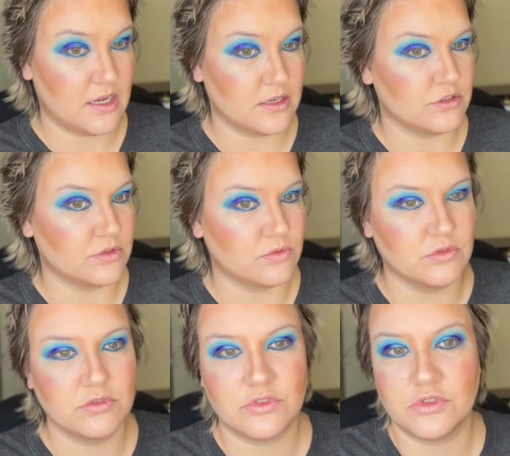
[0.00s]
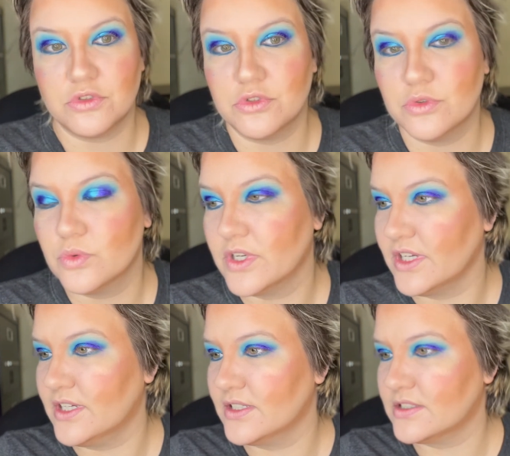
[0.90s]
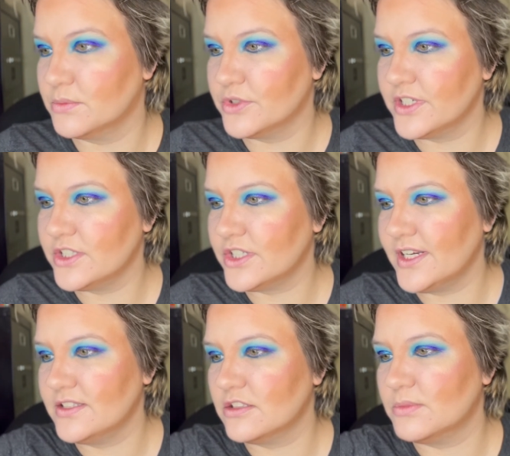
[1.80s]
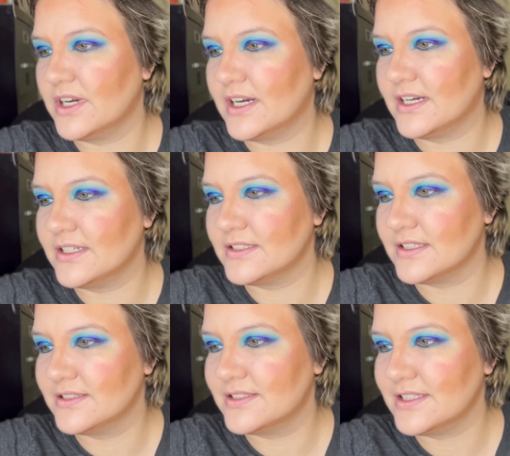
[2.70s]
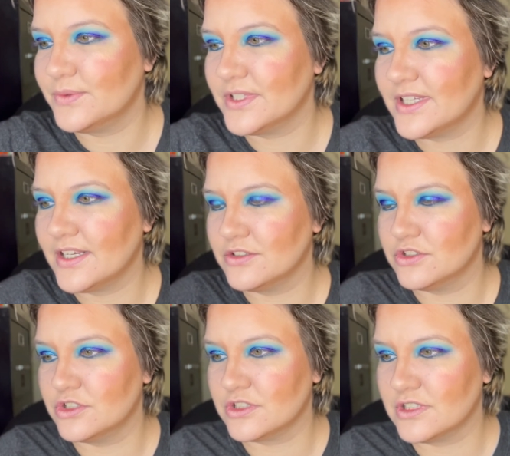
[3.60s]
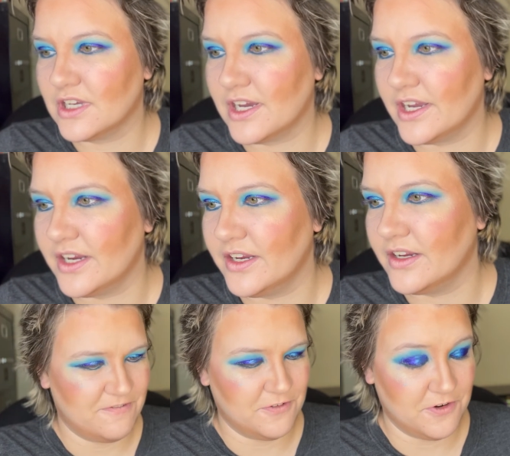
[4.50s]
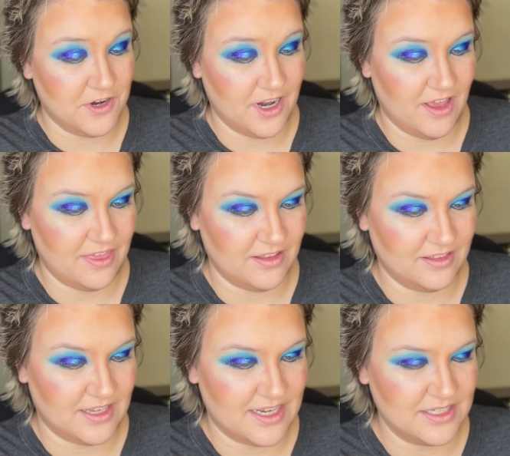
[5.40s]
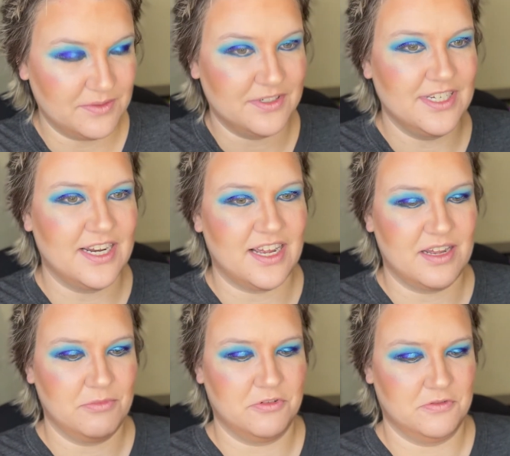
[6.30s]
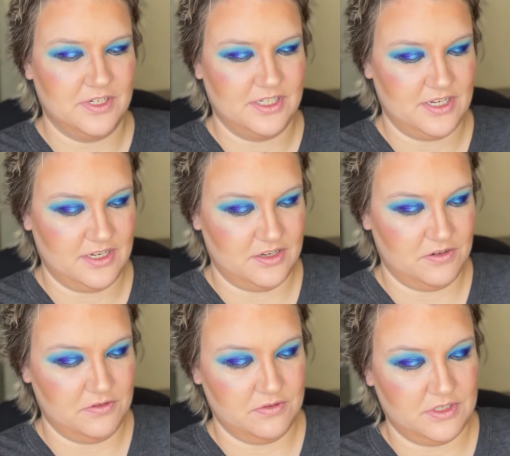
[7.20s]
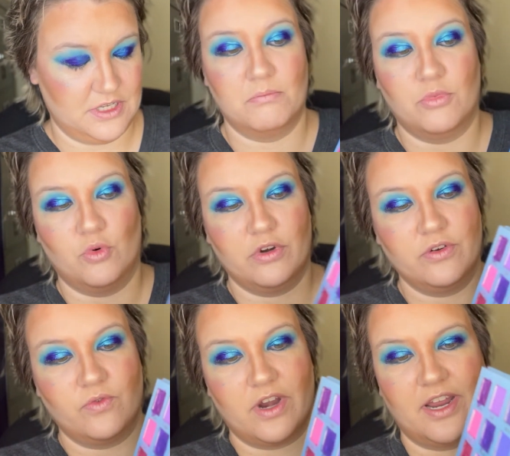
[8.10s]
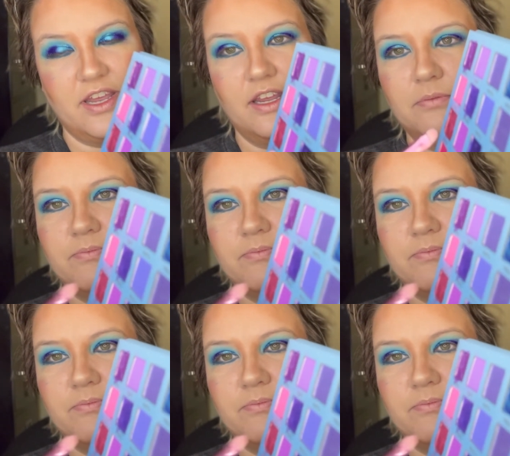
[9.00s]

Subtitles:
just want to get some pretty shades on my eyes and see what they look like. For the last one, I'm going to use Born Ready.